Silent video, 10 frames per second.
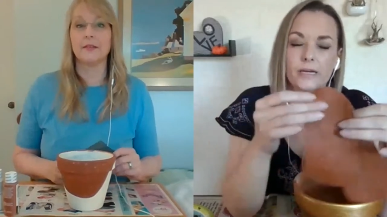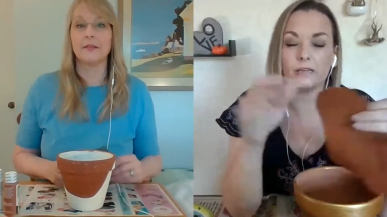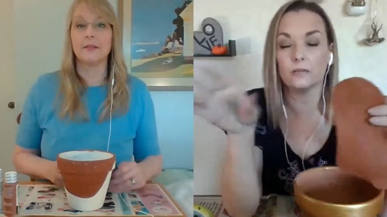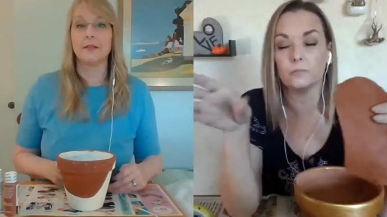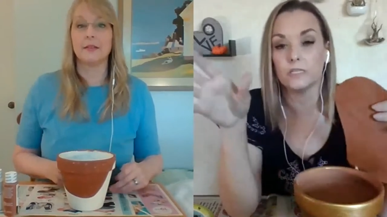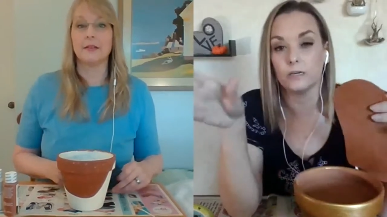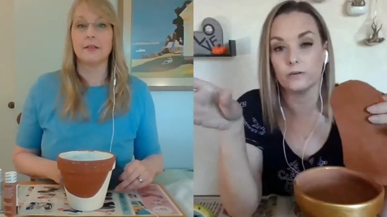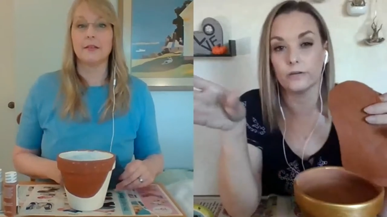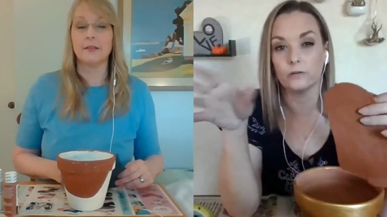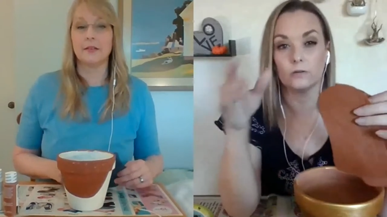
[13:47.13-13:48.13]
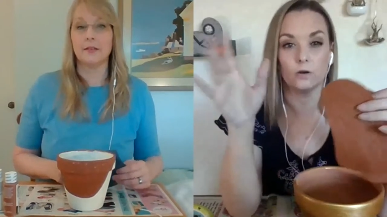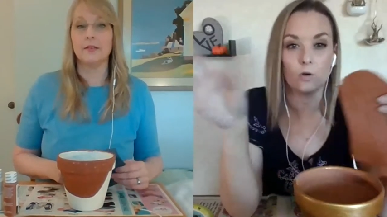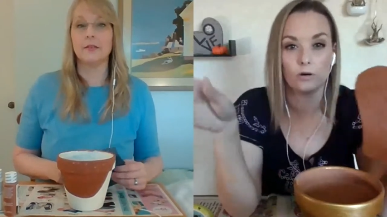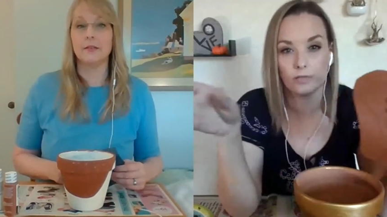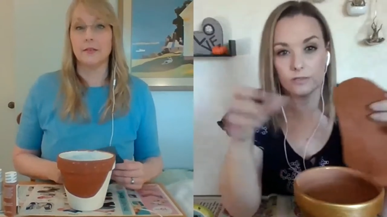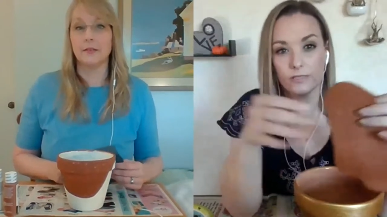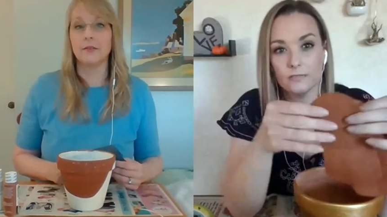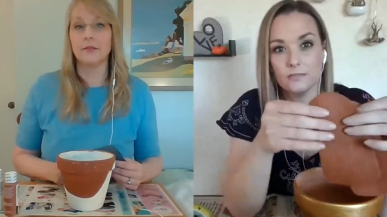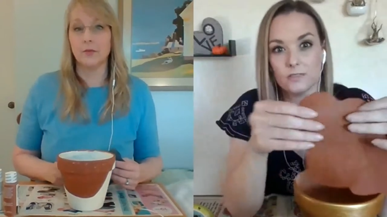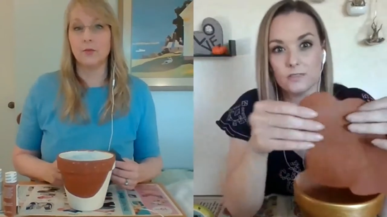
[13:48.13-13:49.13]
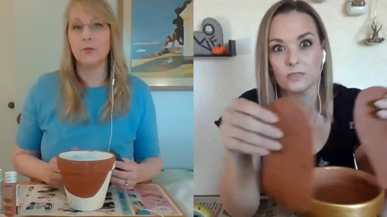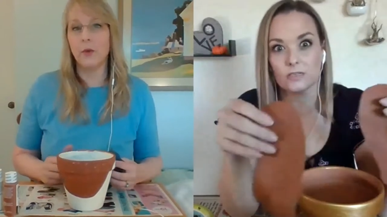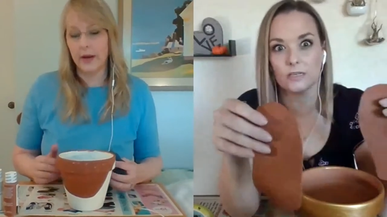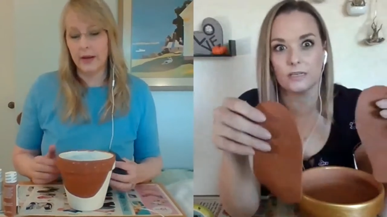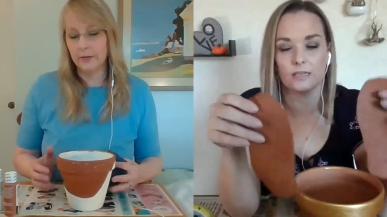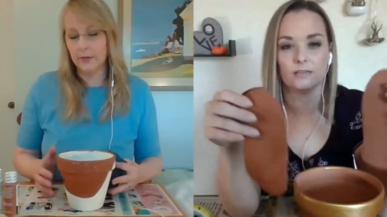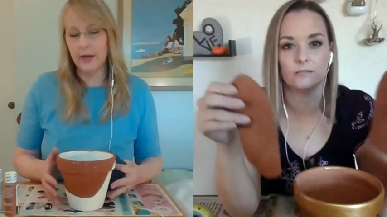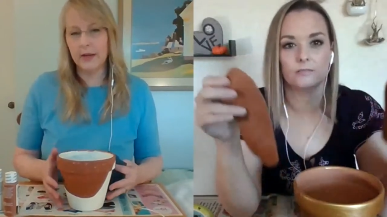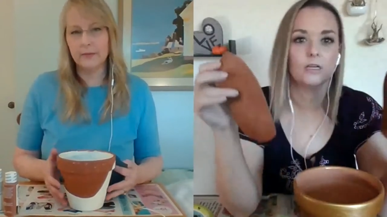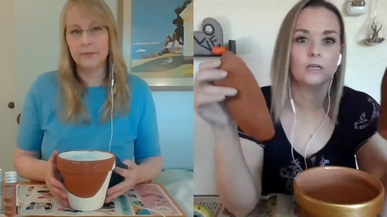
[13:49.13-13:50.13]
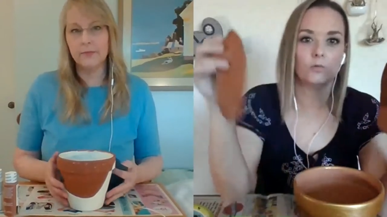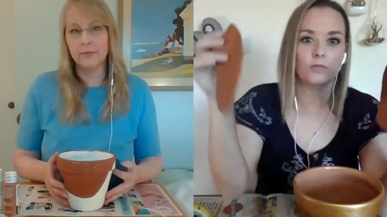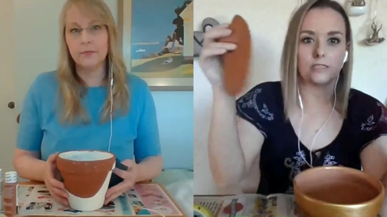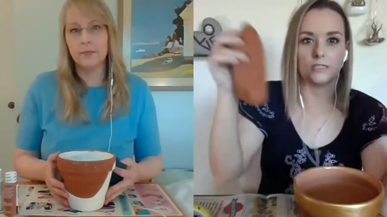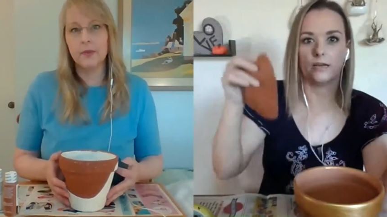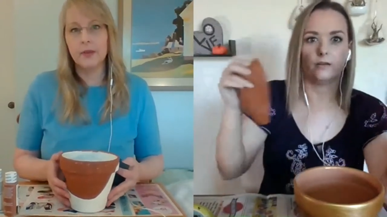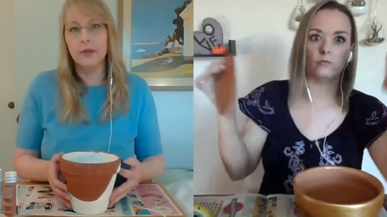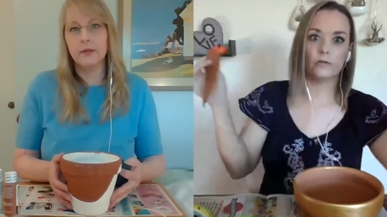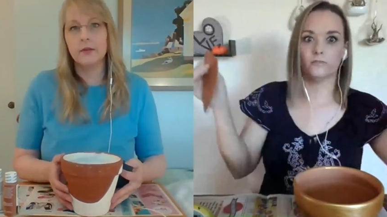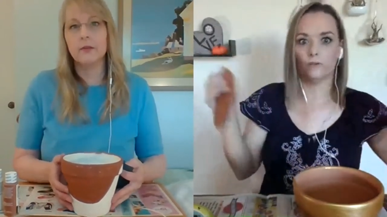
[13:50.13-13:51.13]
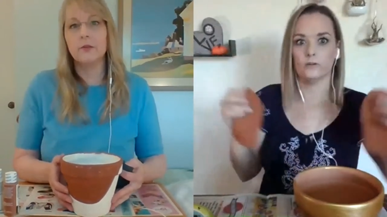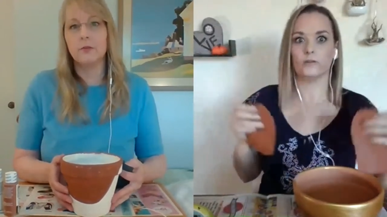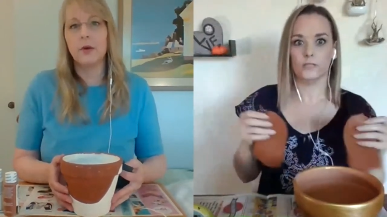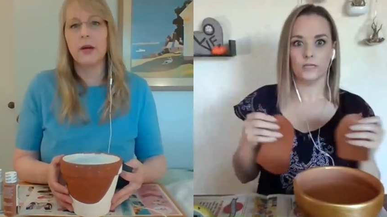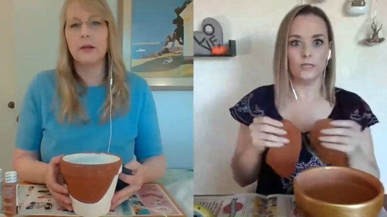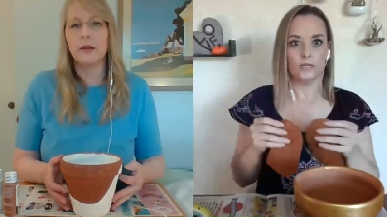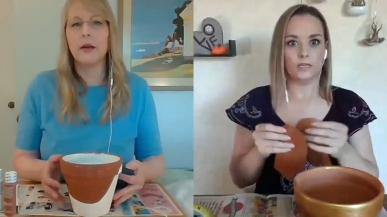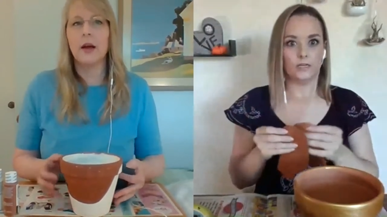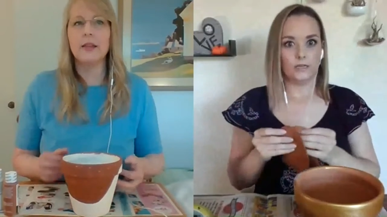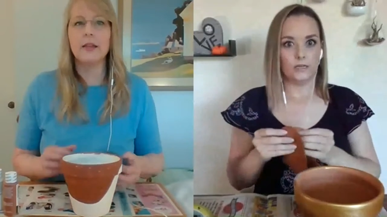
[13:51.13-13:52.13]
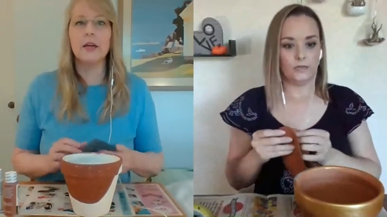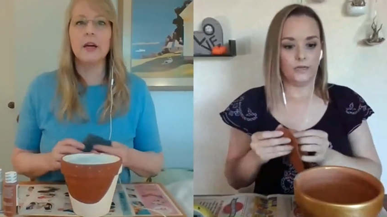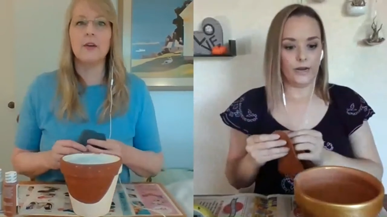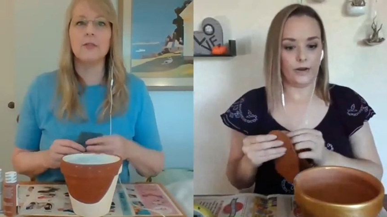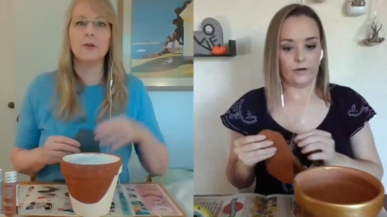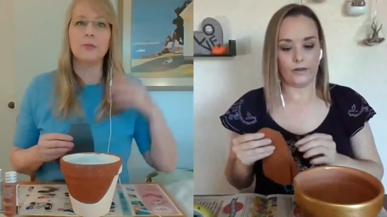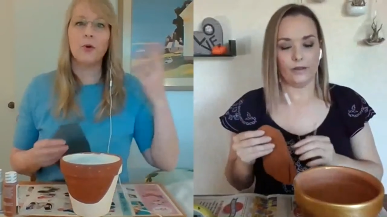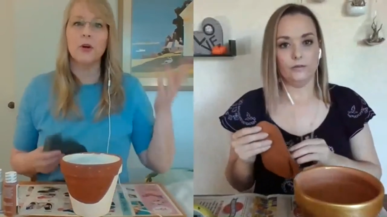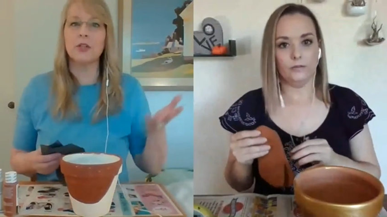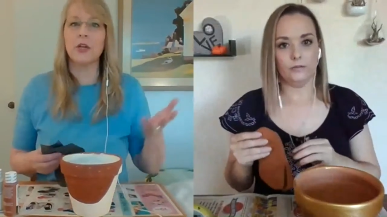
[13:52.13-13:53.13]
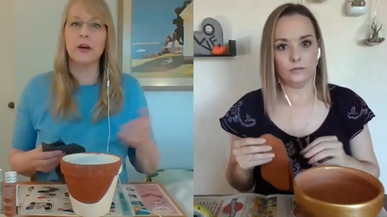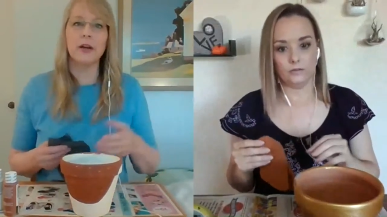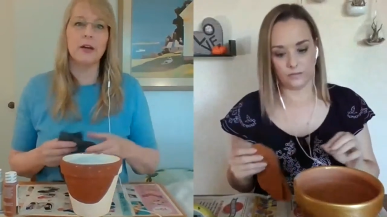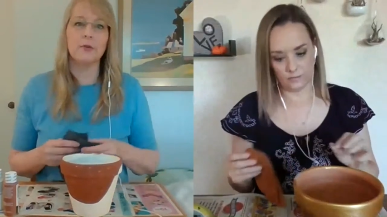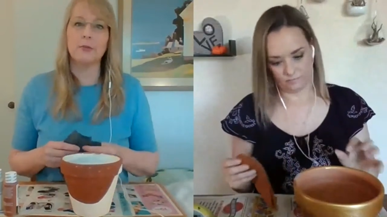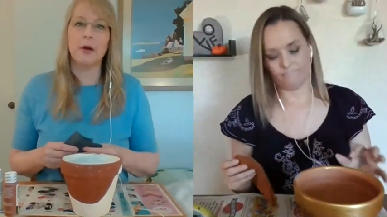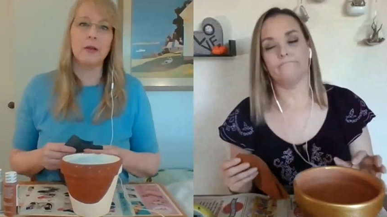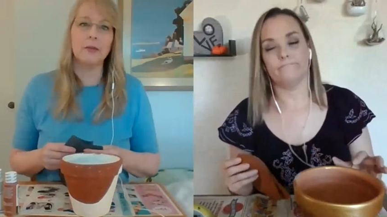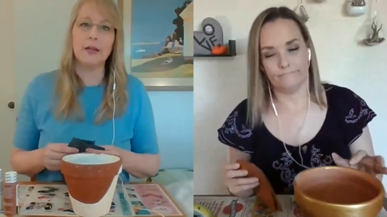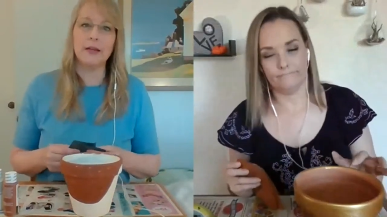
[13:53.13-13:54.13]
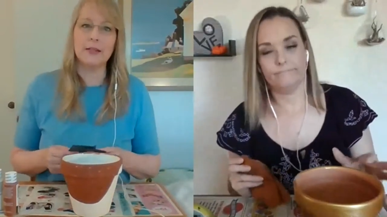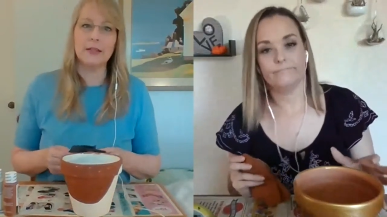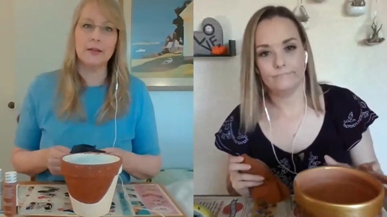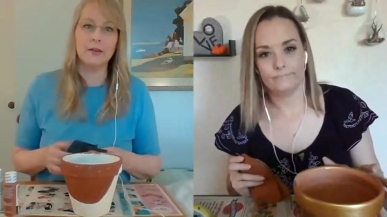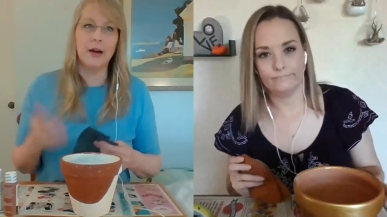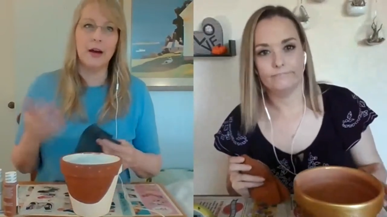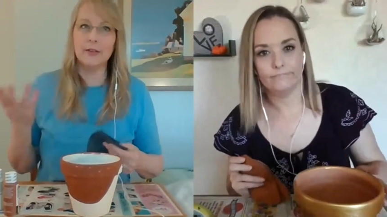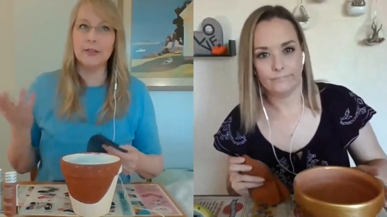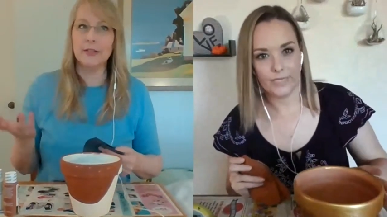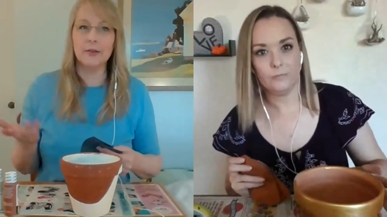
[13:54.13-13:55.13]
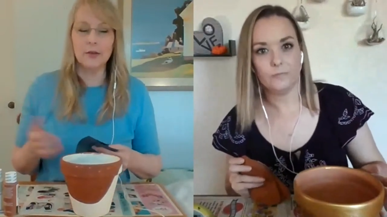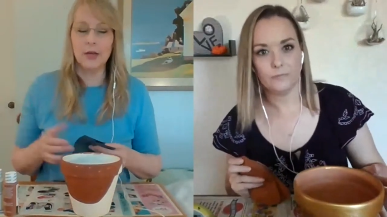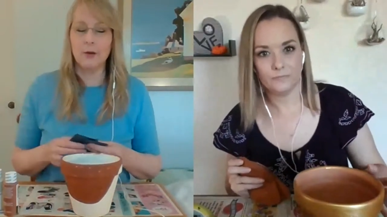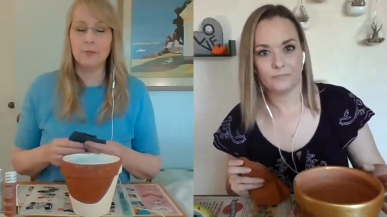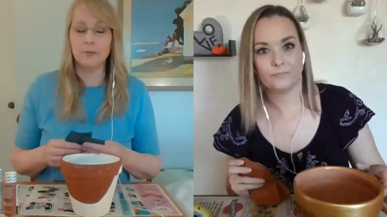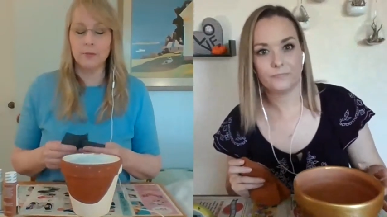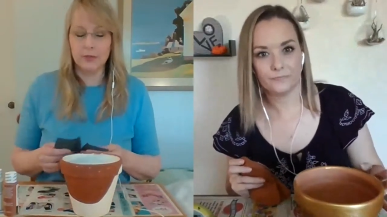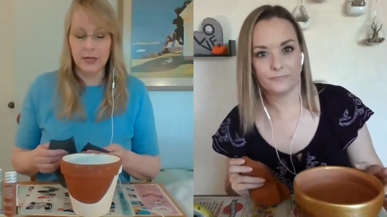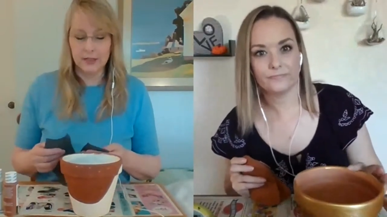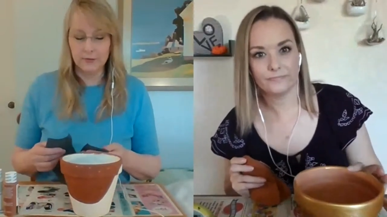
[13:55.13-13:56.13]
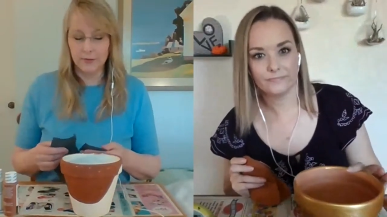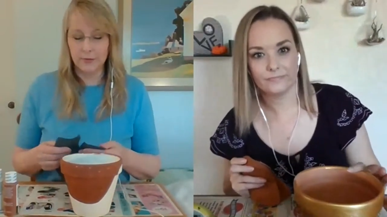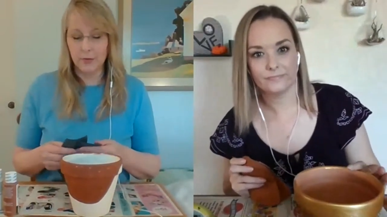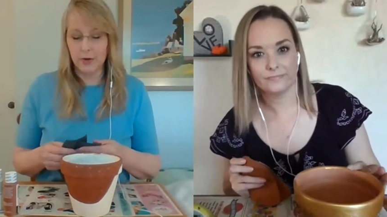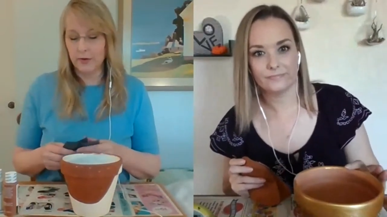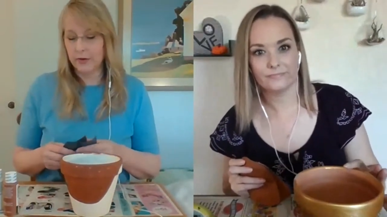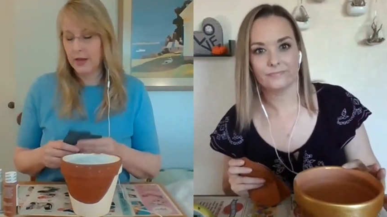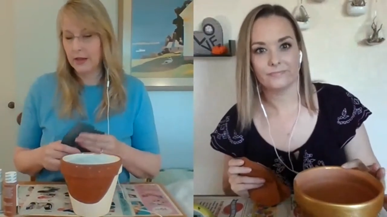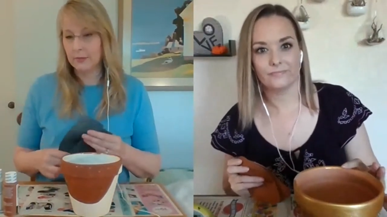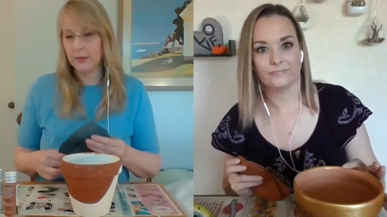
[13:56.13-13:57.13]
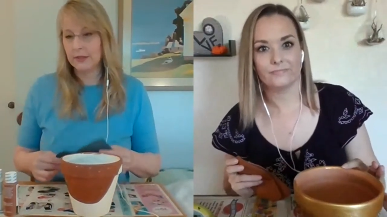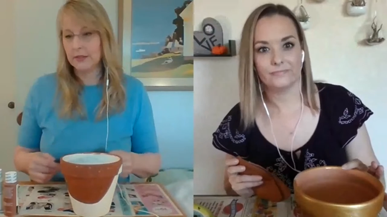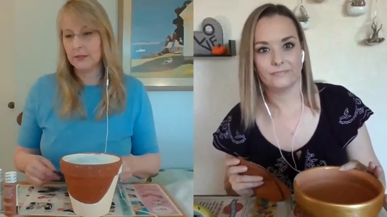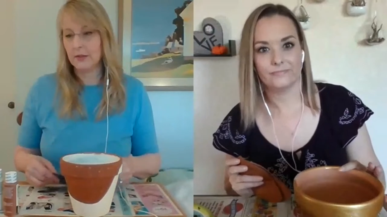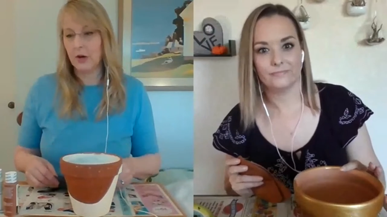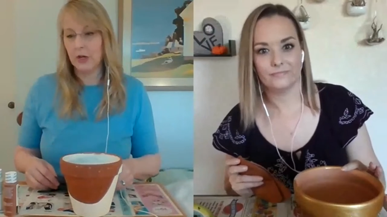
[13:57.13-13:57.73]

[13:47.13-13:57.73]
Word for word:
Speaker 1: pick the material accordingly so right, that it right. withstand whatever. Right.
Speaker 2: I think a covered area. porch area would probably be ideal. Obviously, it would help protect it from the weather and the elements